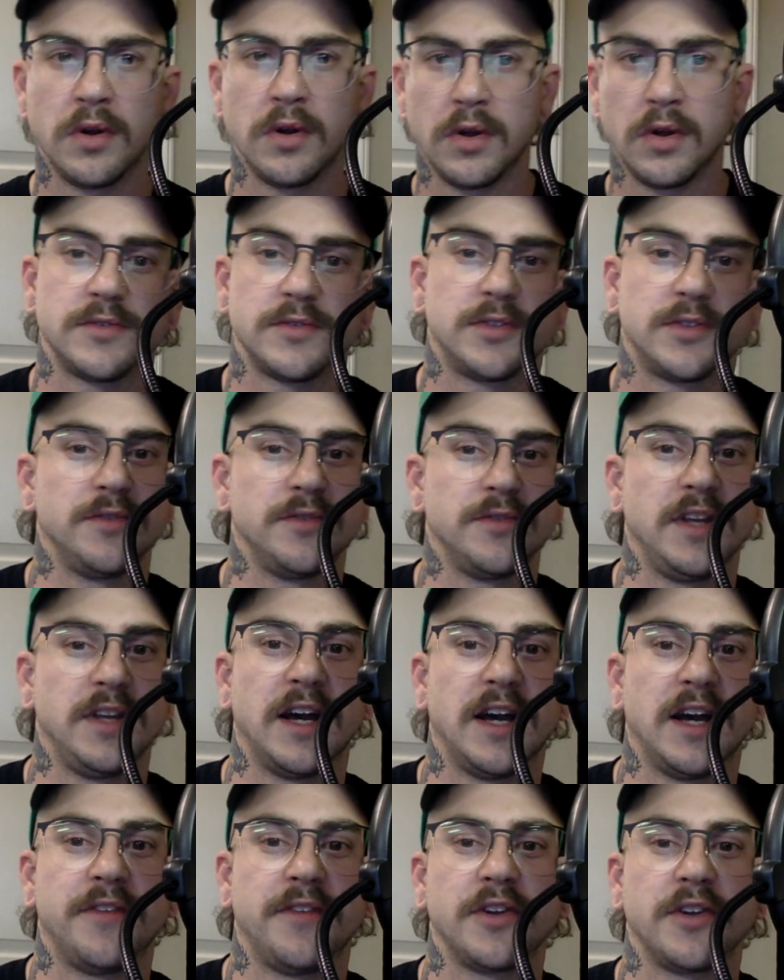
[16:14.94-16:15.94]
So
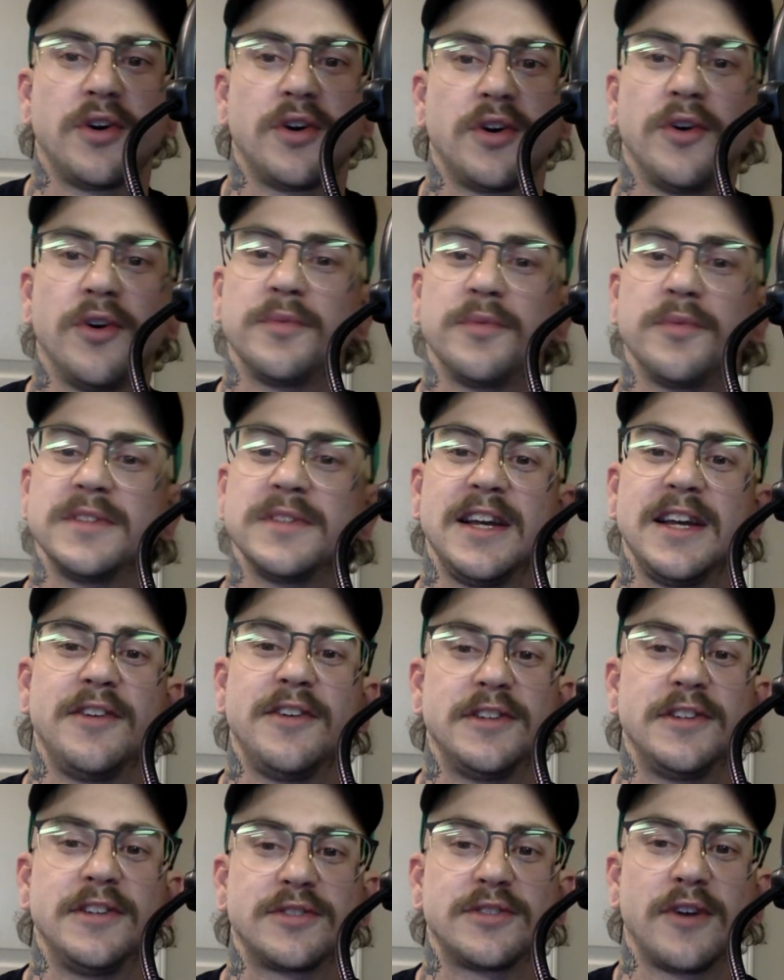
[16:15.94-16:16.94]
yeah, the cult was later
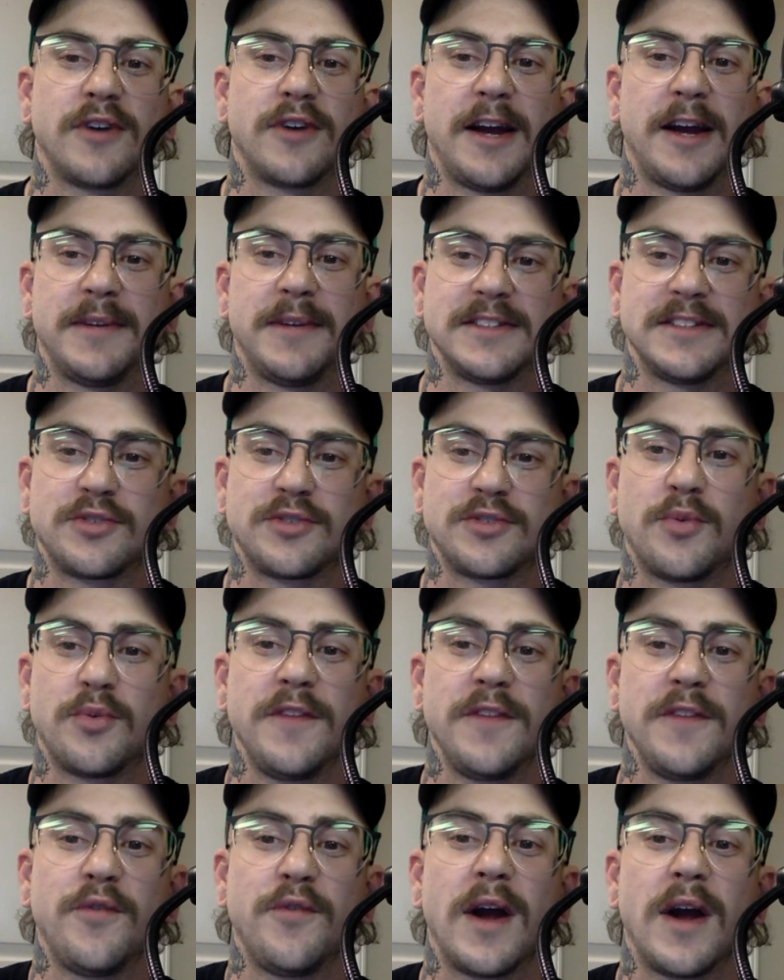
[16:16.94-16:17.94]
described as a
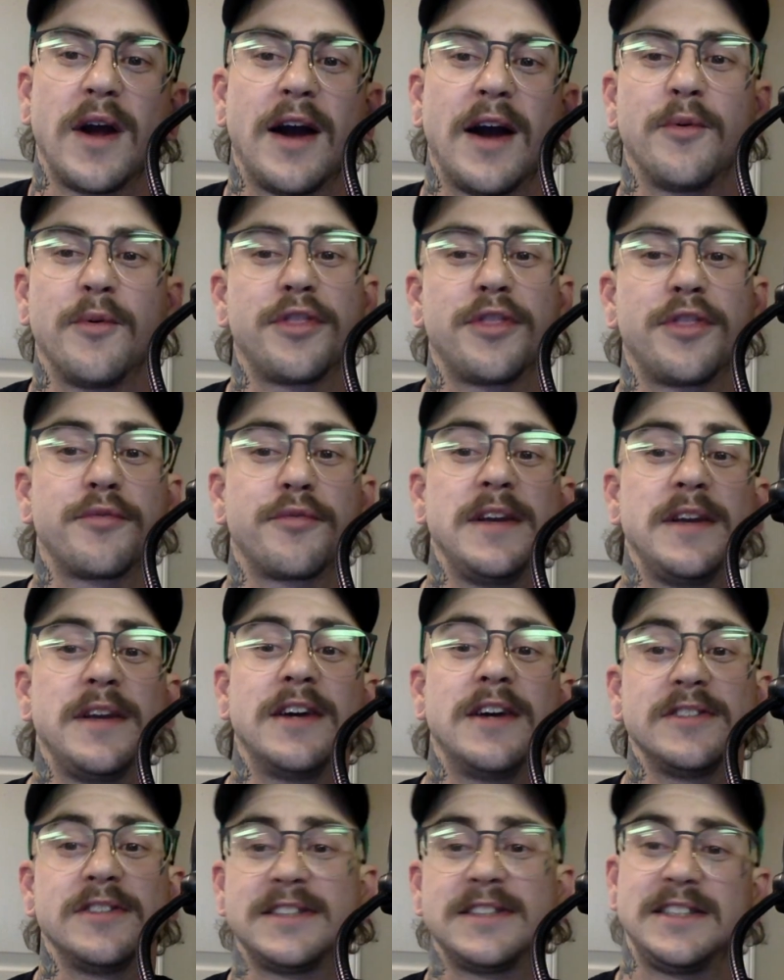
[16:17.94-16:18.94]
24-hour,
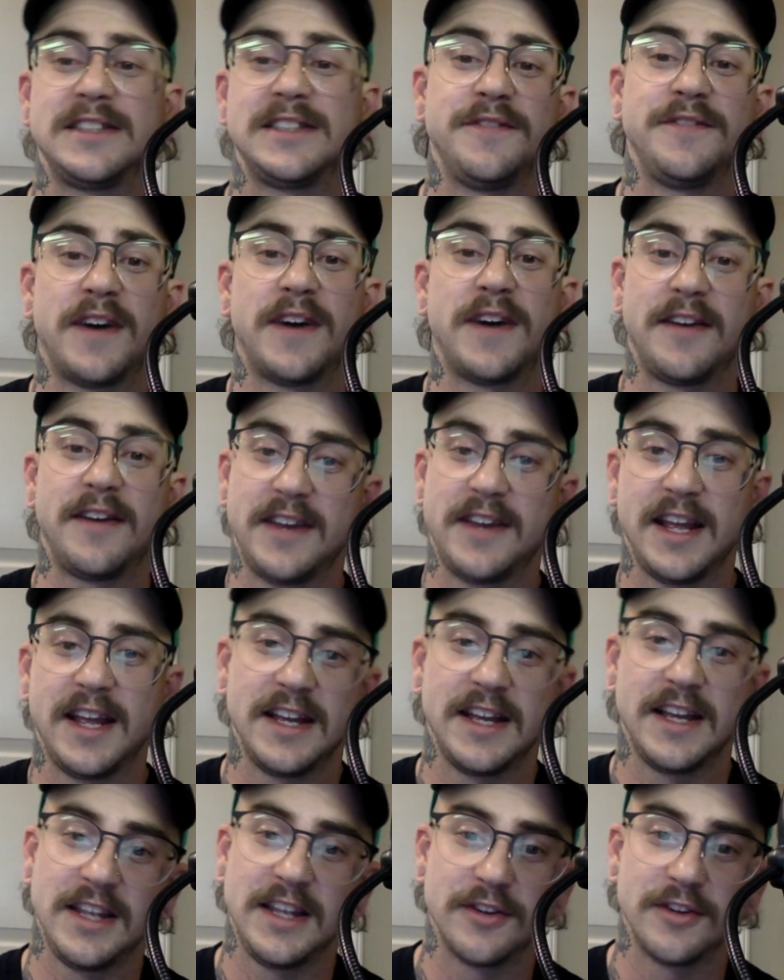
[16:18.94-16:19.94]

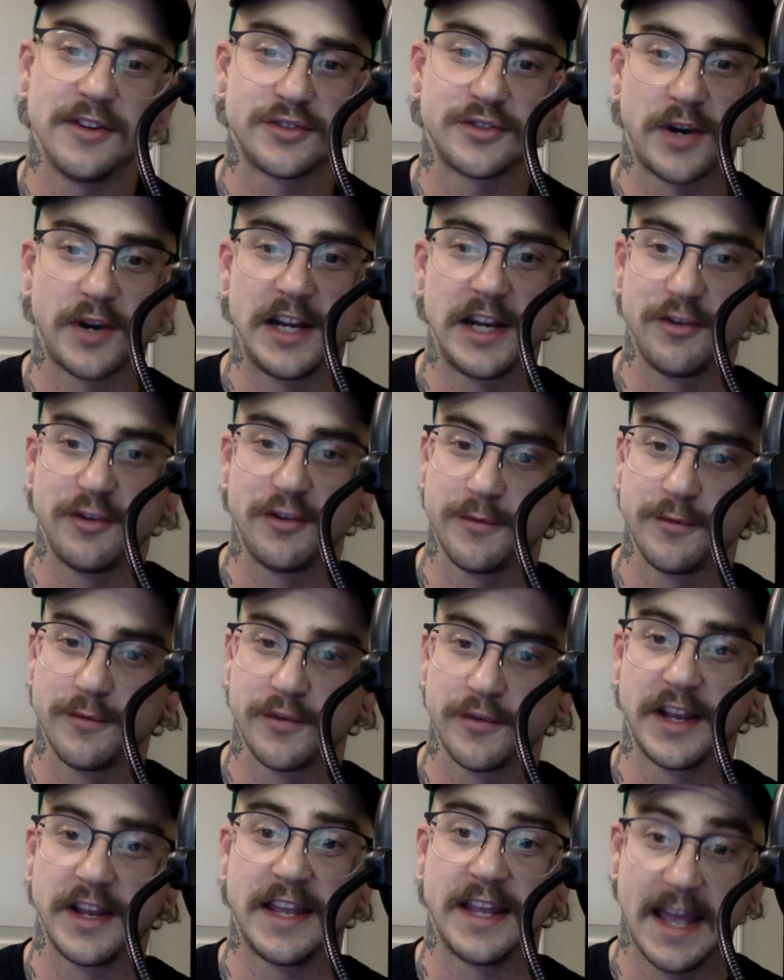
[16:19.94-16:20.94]
365-day-a-year training group for
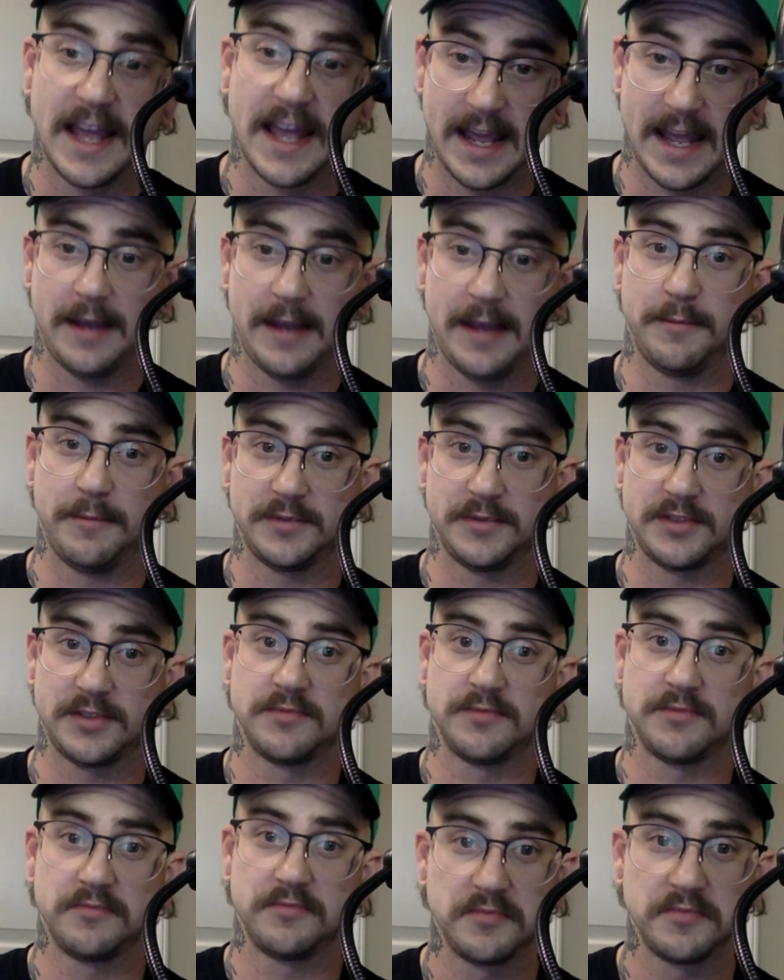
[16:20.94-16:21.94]
games.
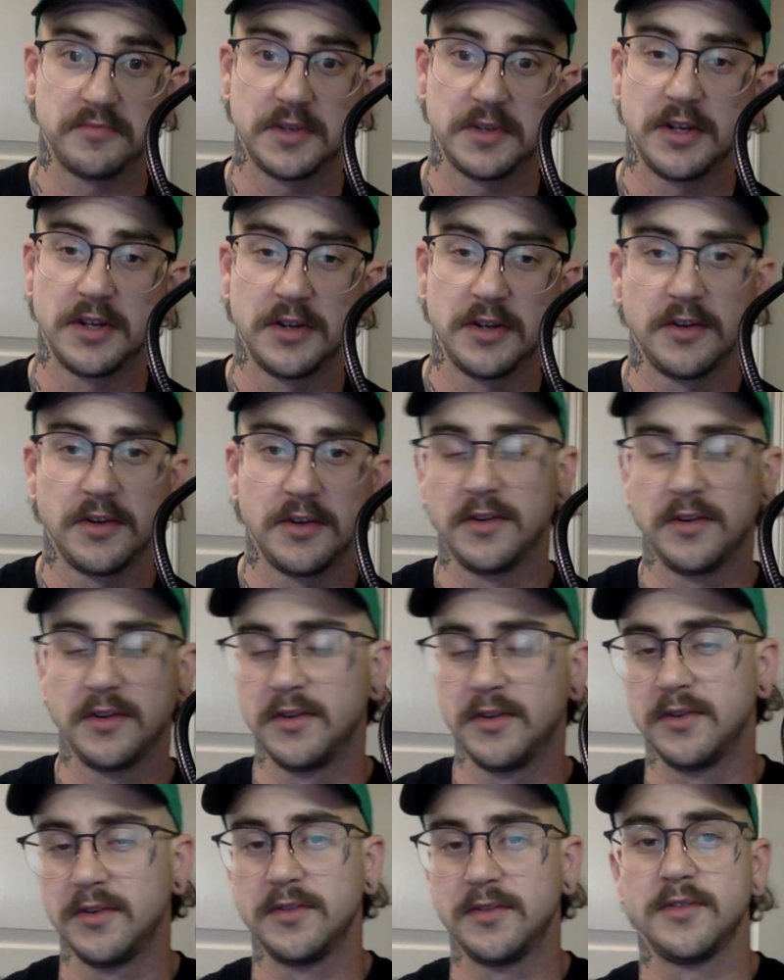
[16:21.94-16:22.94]

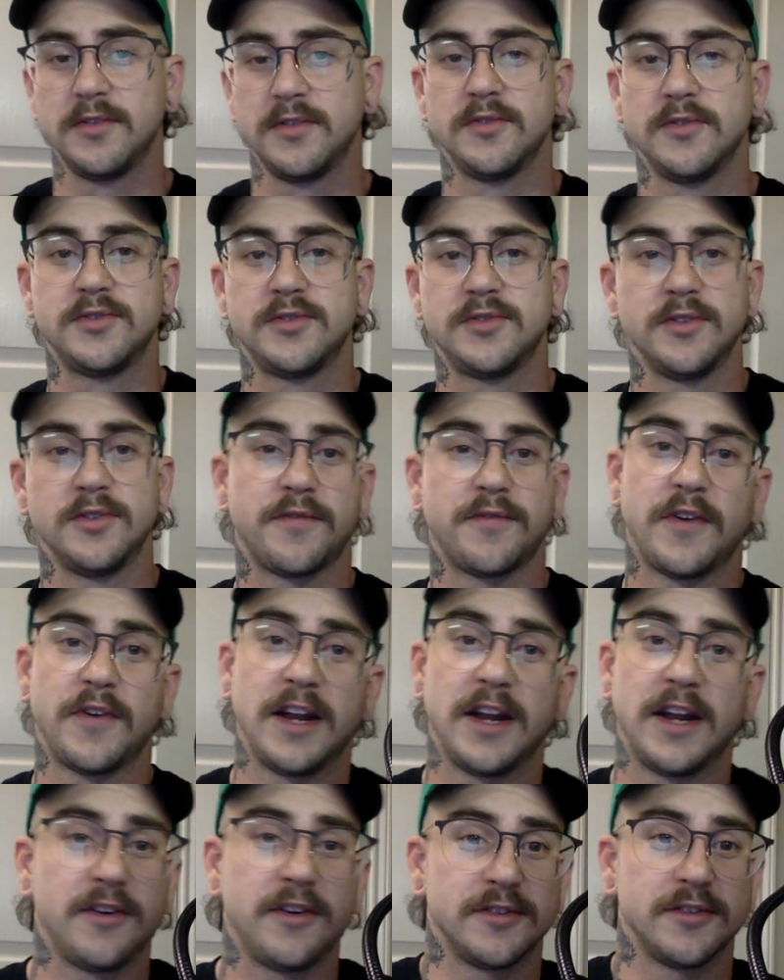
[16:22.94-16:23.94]
So the
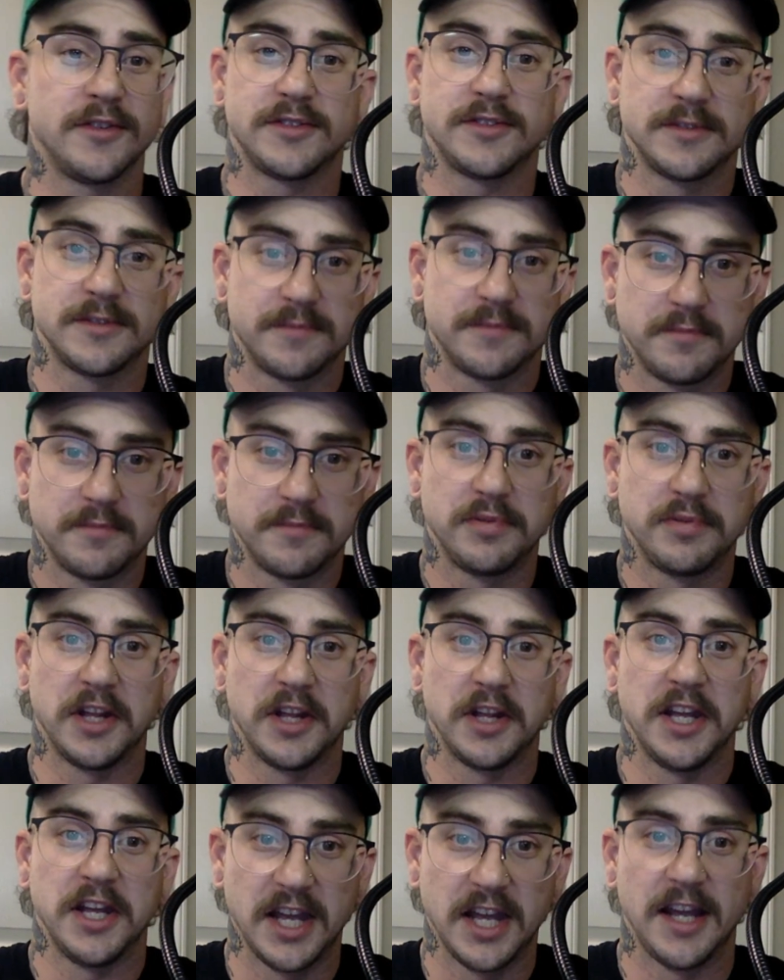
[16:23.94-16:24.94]
Finders play
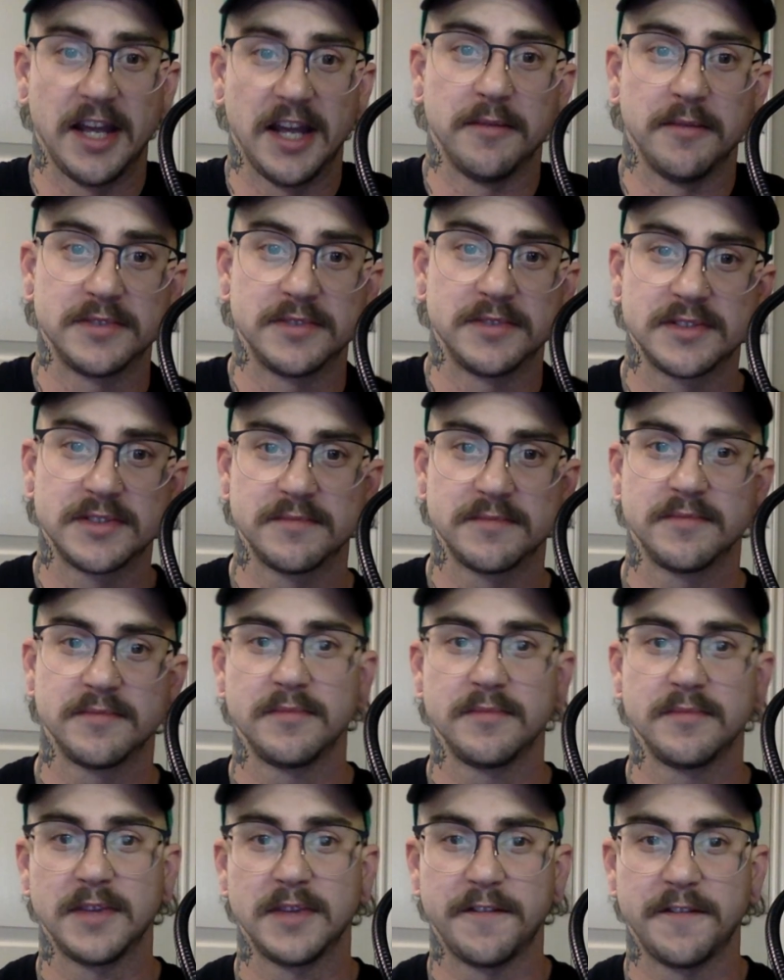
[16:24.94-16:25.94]
games.
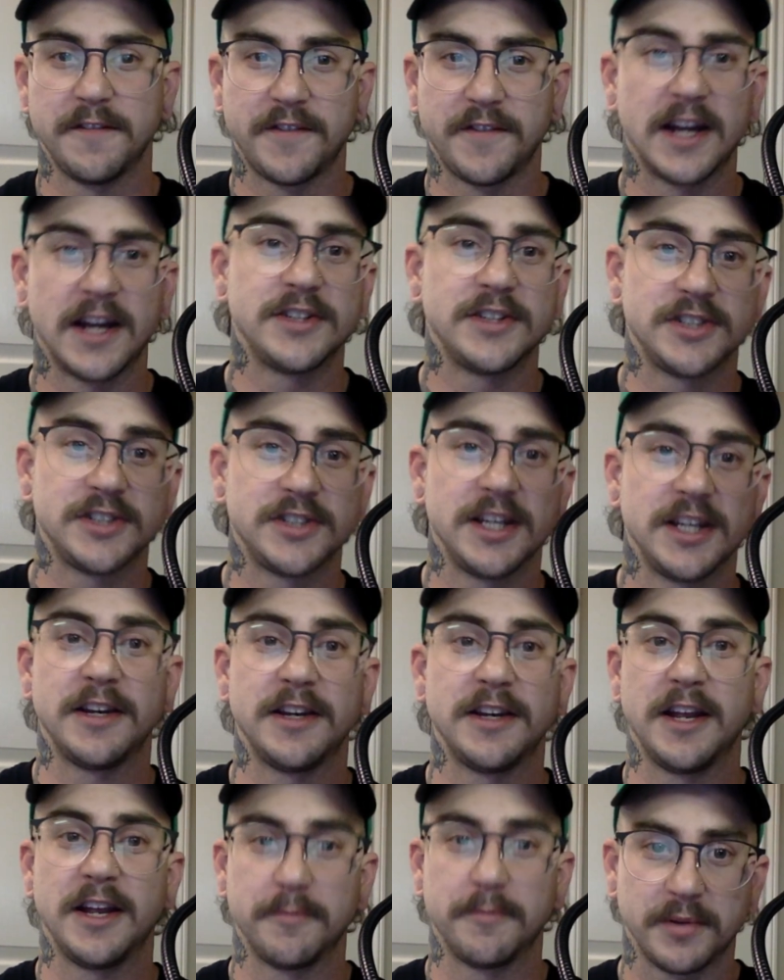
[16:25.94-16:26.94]
They find shit
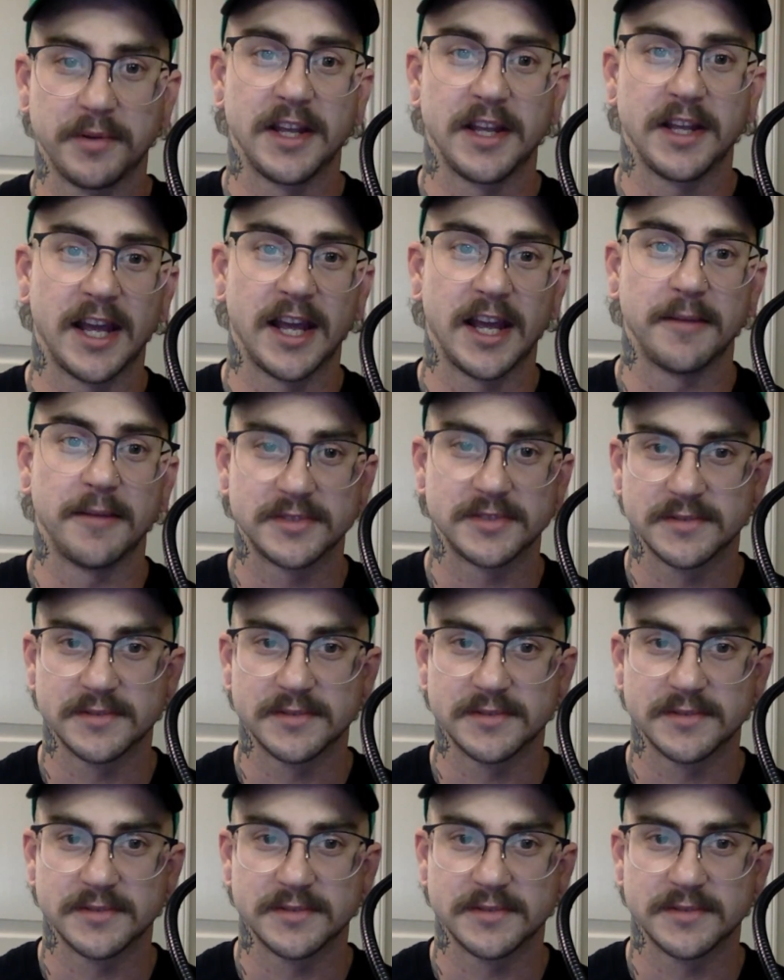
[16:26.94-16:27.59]
and play games.